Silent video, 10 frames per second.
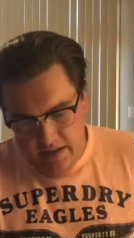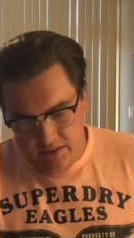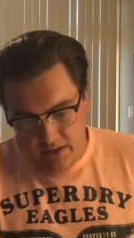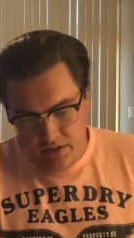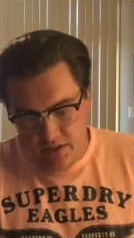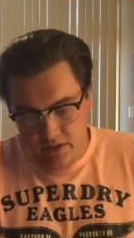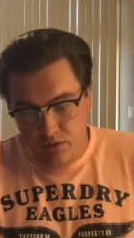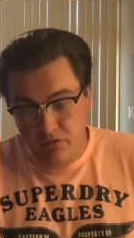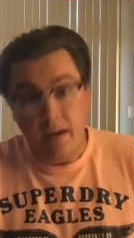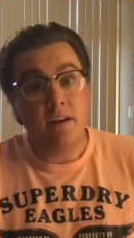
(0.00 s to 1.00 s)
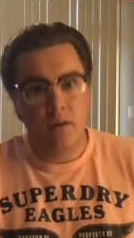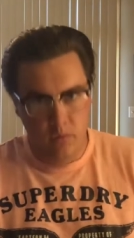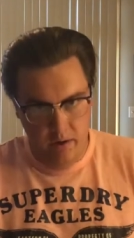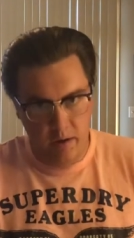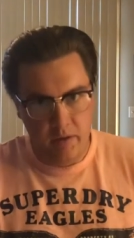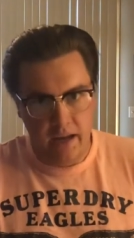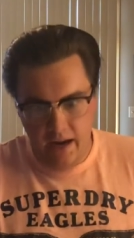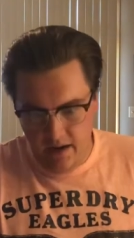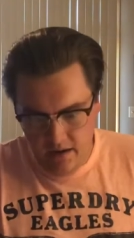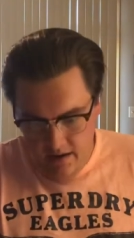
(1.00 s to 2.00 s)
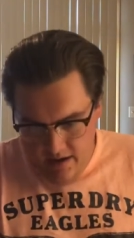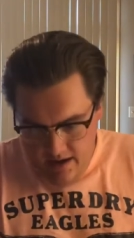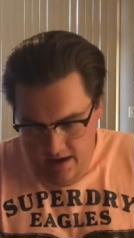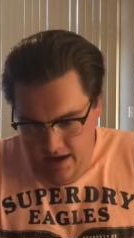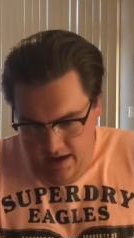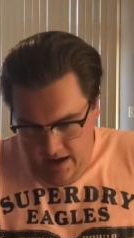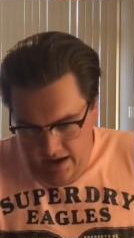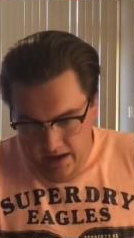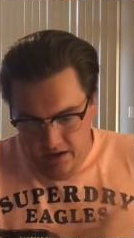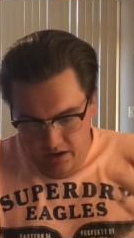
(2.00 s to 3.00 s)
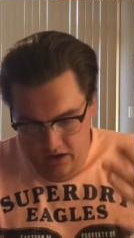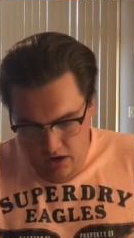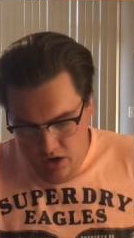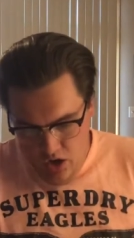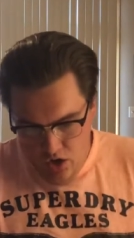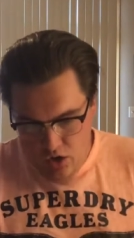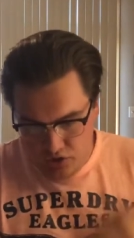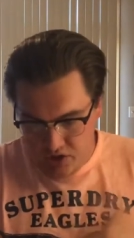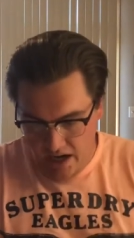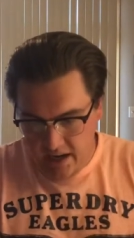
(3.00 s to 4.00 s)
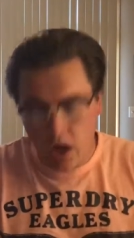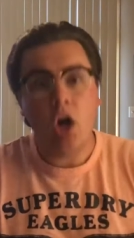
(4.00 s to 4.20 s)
is I just need to find where I began and say it